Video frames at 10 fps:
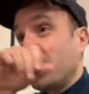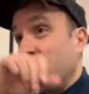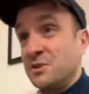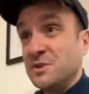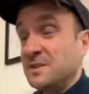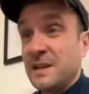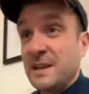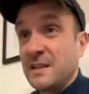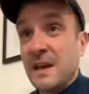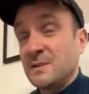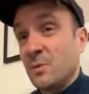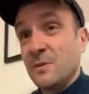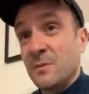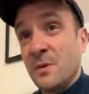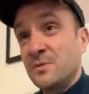and just thinking that is one
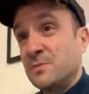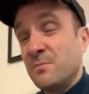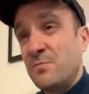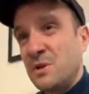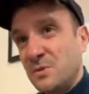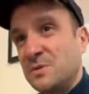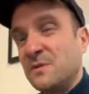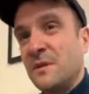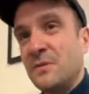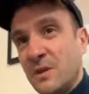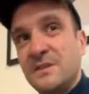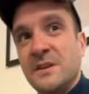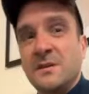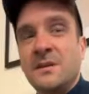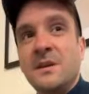of the most beautifully
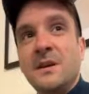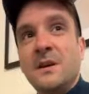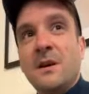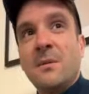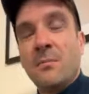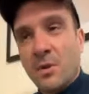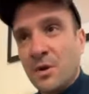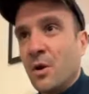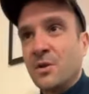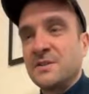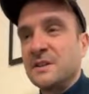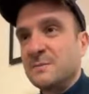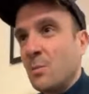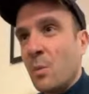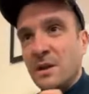written monologues, and it's
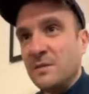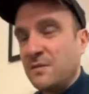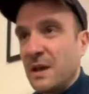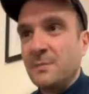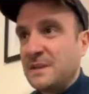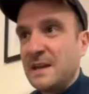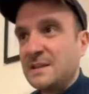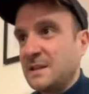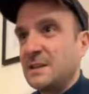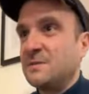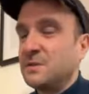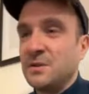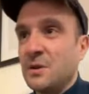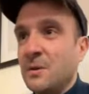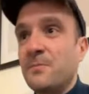been wonderfully updated
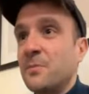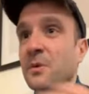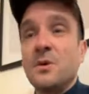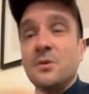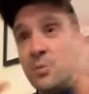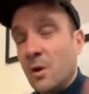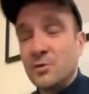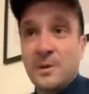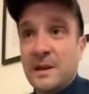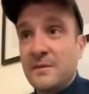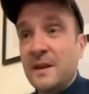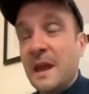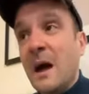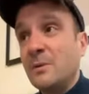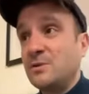to the world we live in
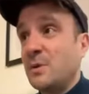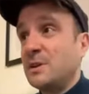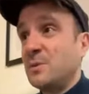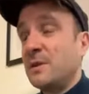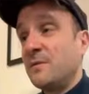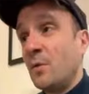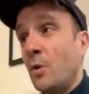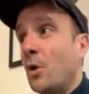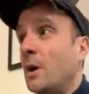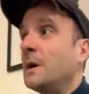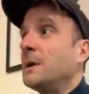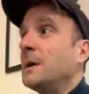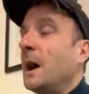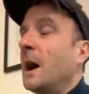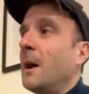now in 2024.
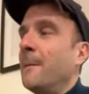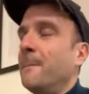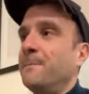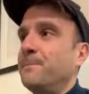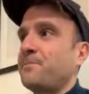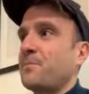And